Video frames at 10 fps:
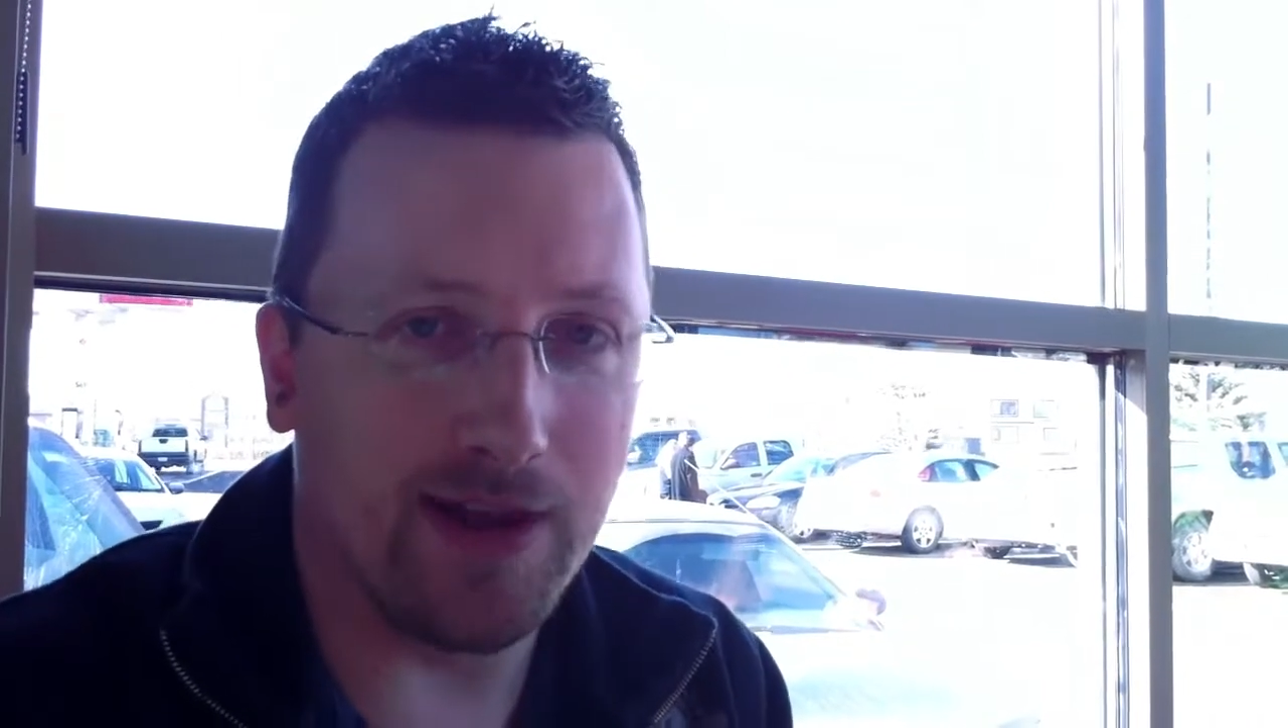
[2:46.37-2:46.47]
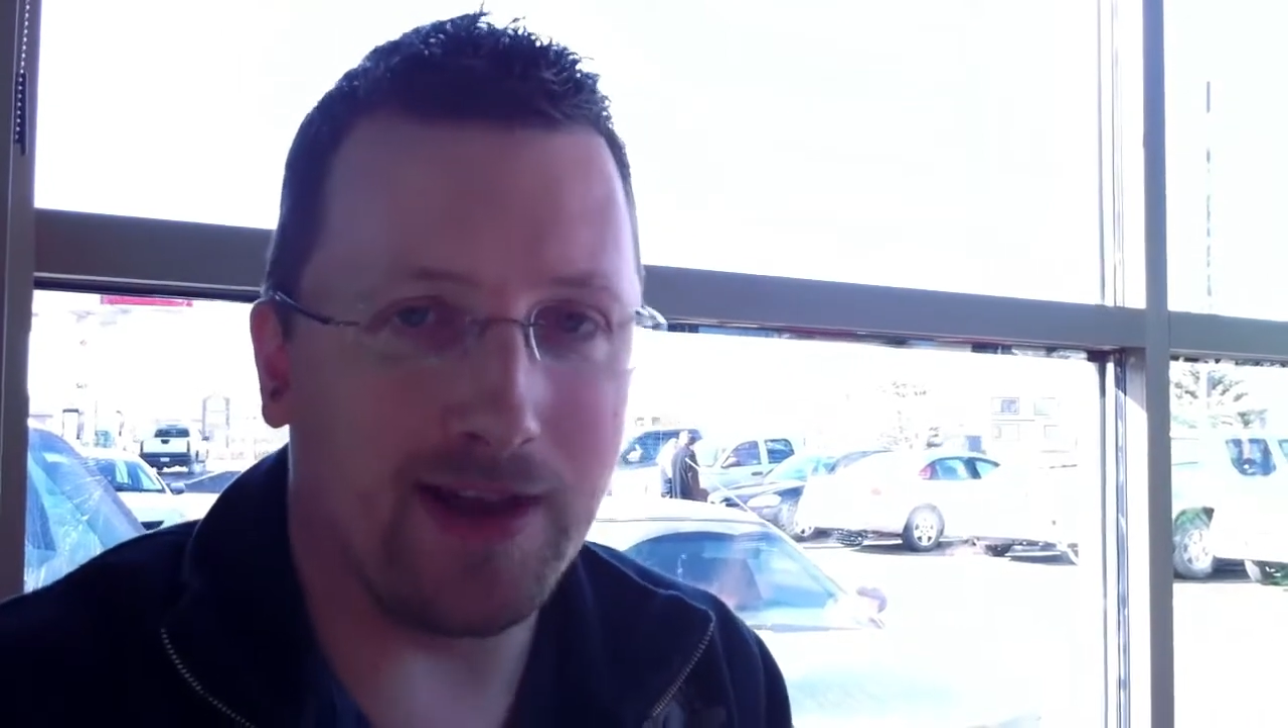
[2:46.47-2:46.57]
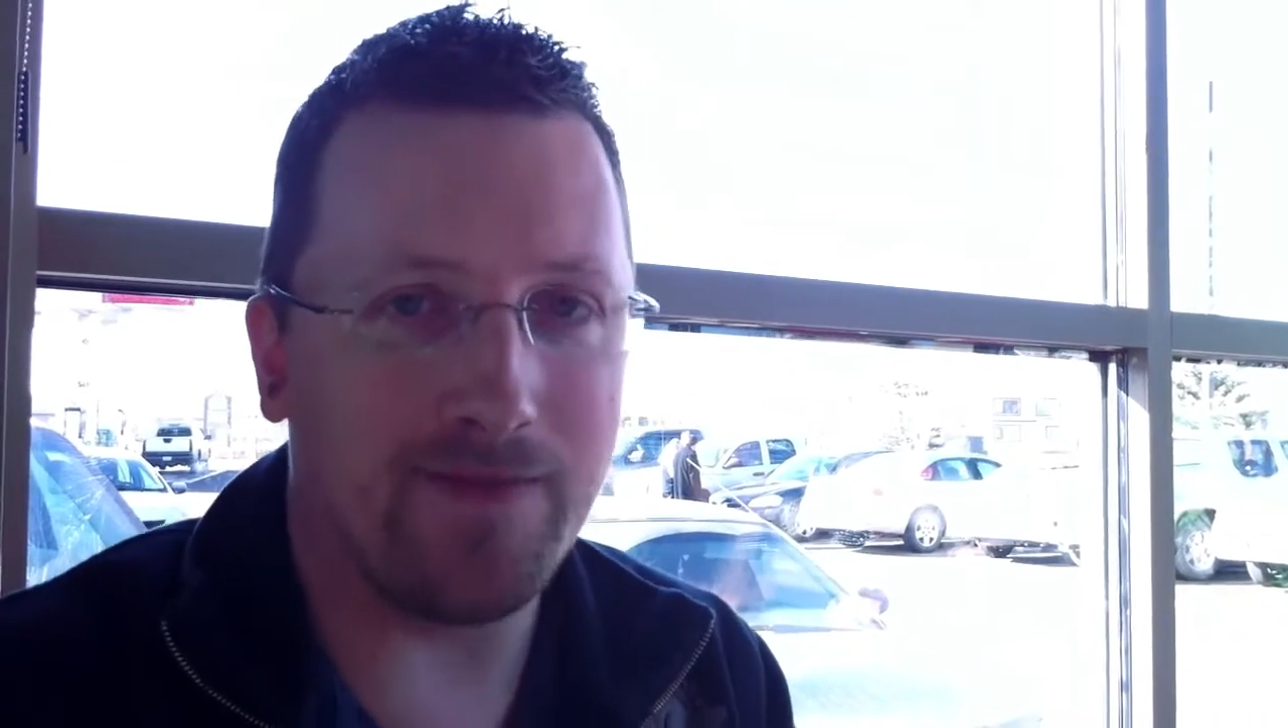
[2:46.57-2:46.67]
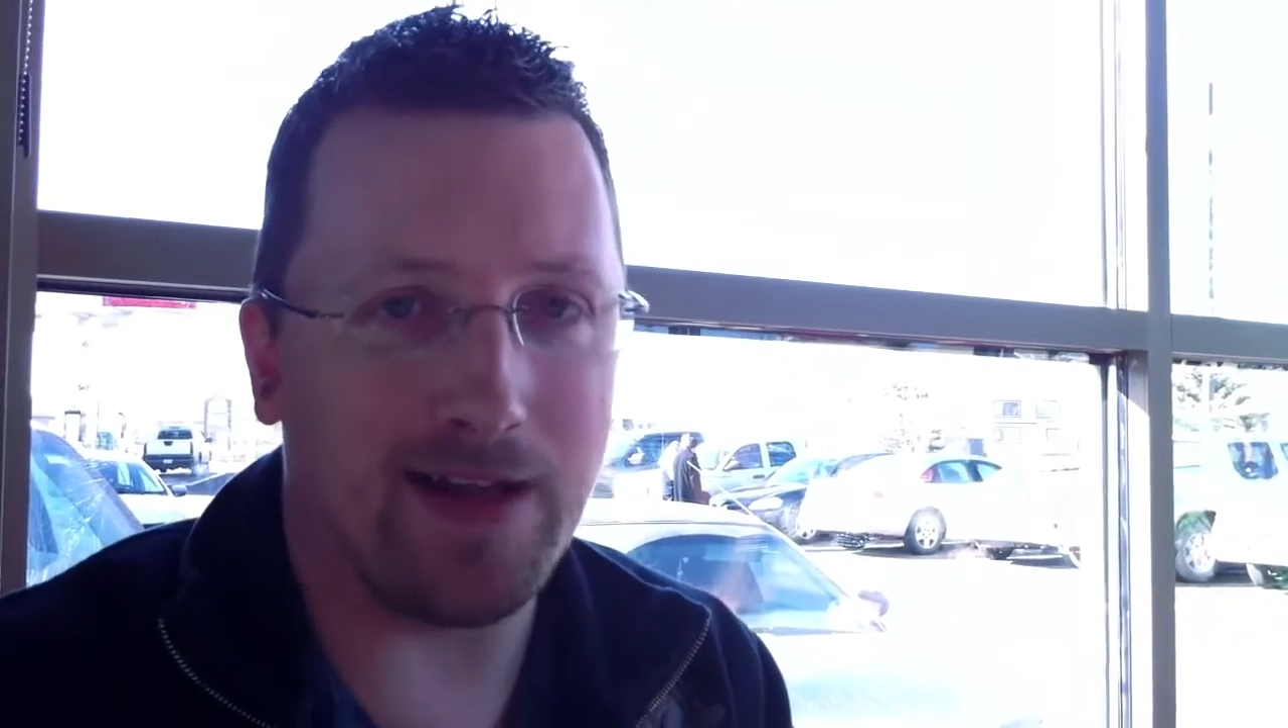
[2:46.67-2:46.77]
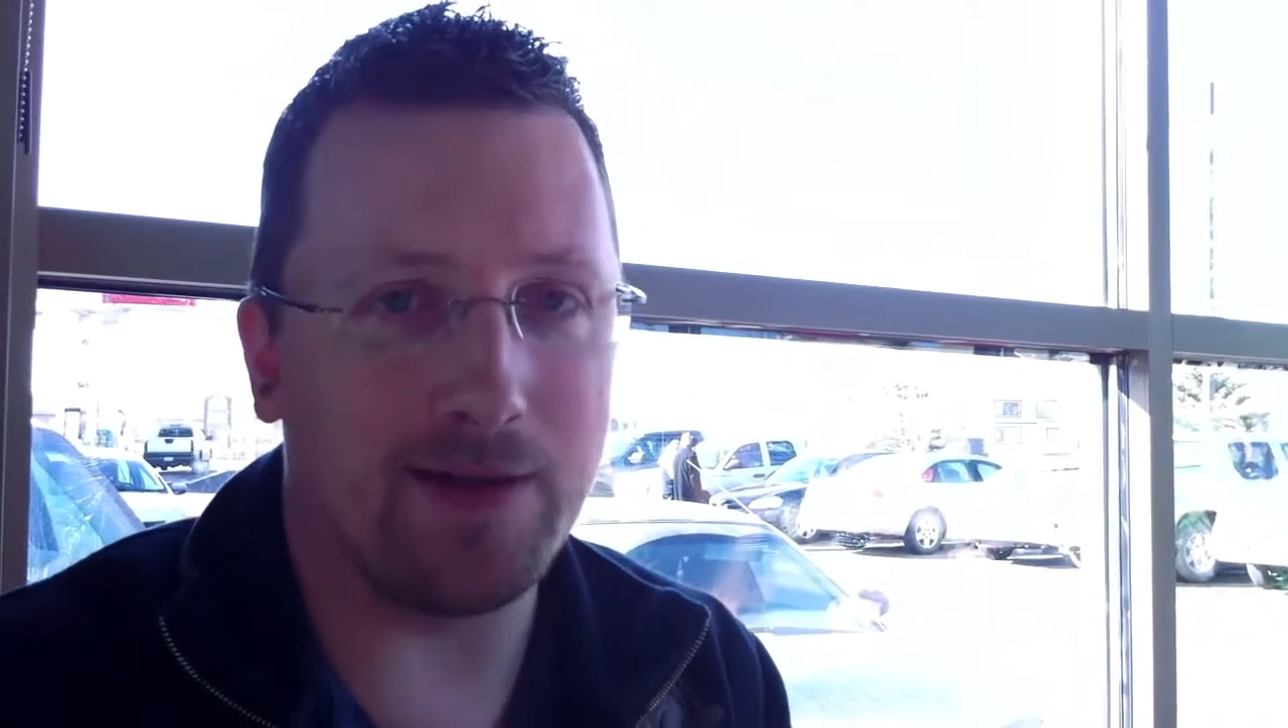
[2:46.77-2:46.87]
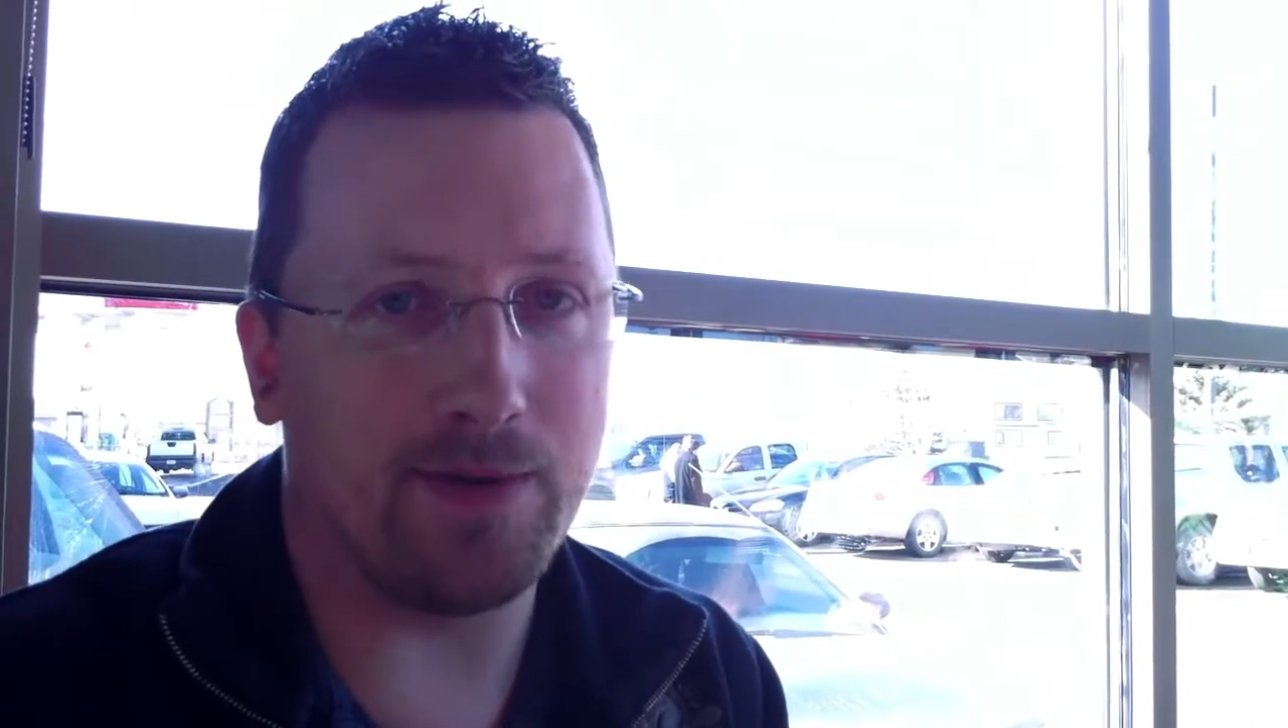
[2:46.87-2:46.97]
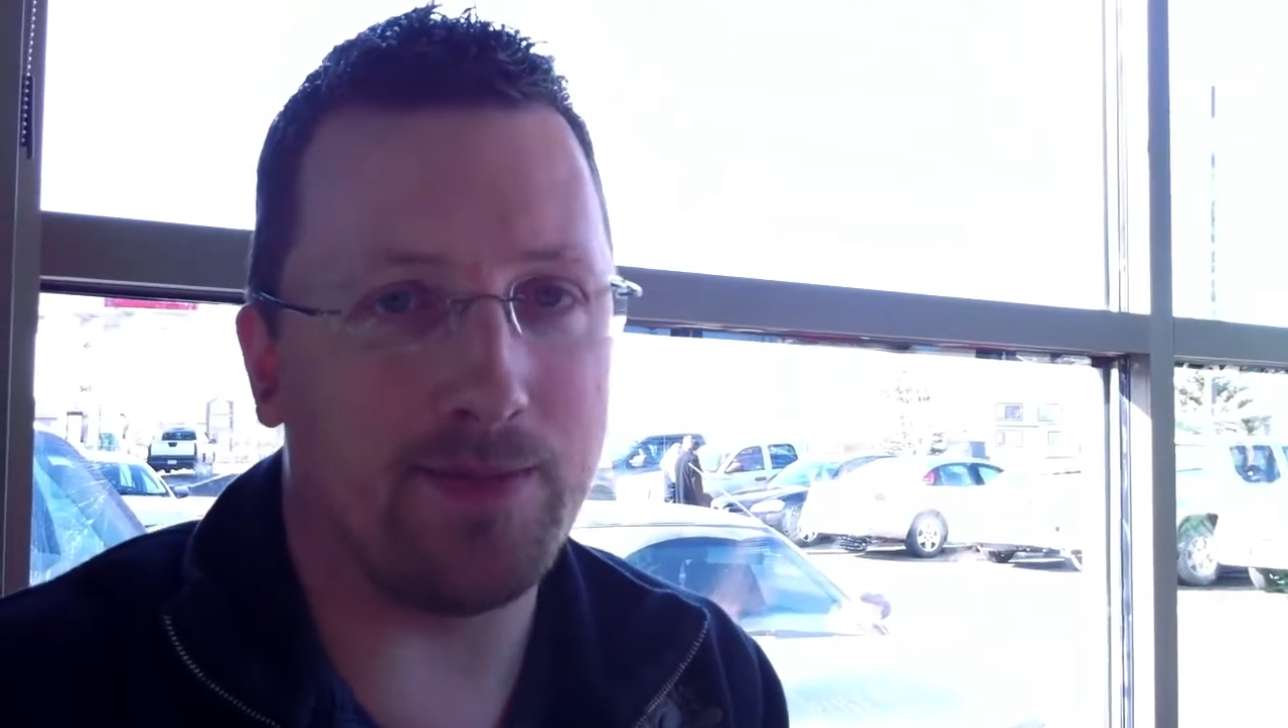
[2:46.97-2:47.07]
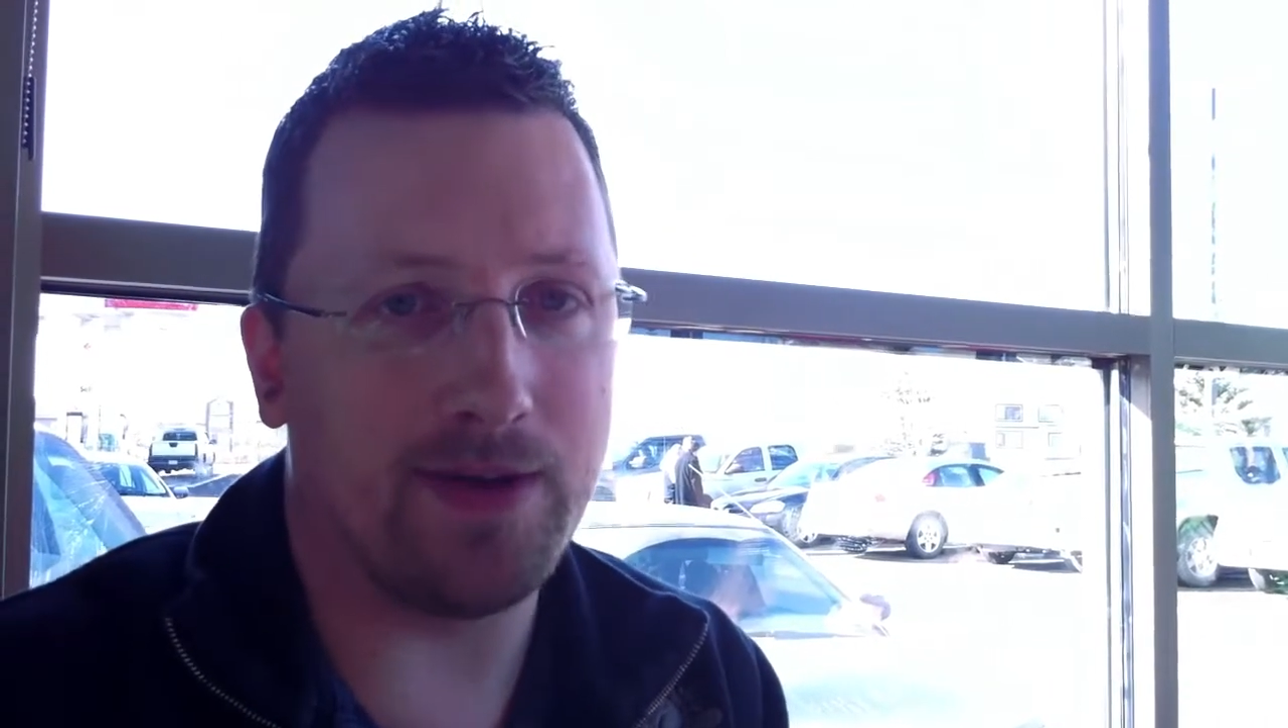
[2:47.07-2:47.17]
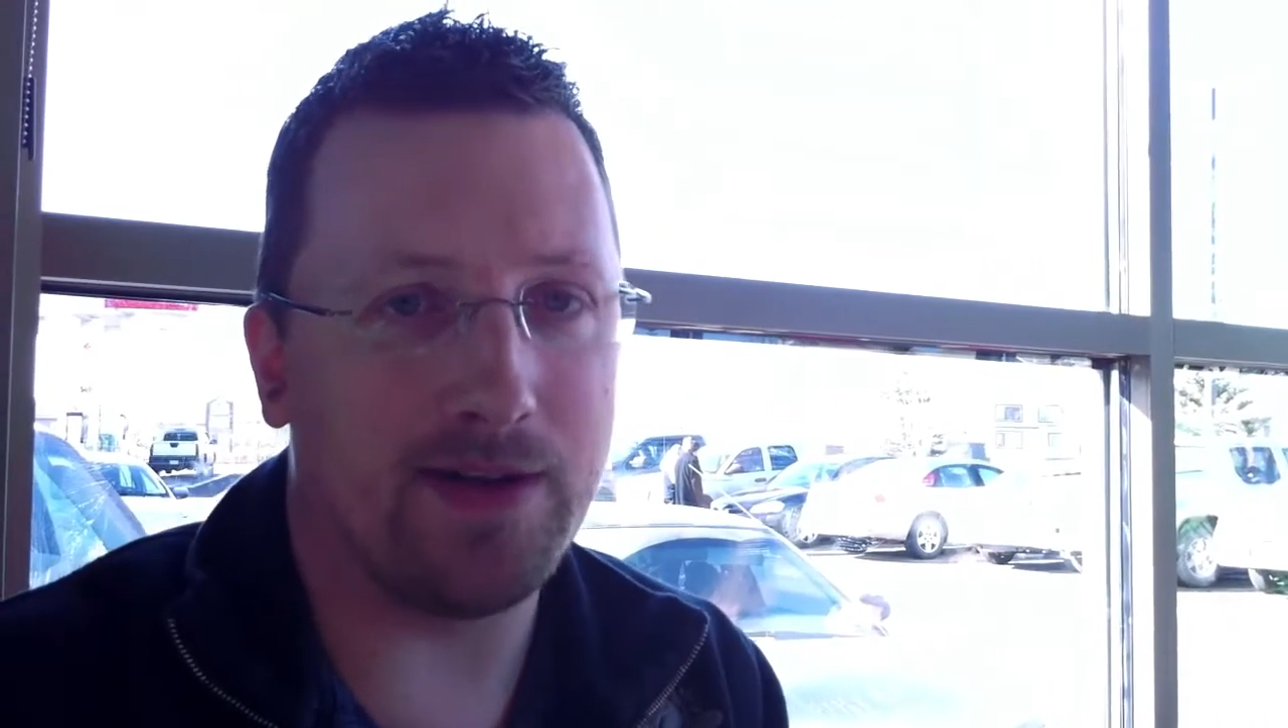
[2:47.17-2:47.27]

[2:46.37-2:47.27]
really valuable